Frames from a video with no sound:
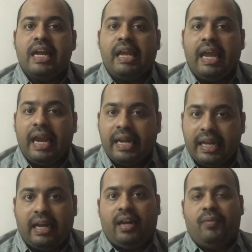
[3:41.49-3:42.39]

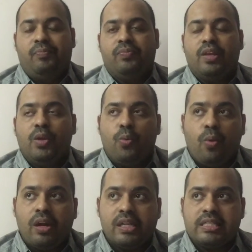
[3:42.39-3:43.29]
hater.
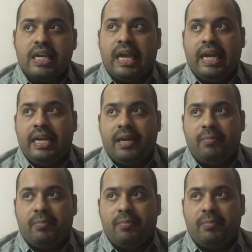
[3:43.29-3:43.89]
What does a hater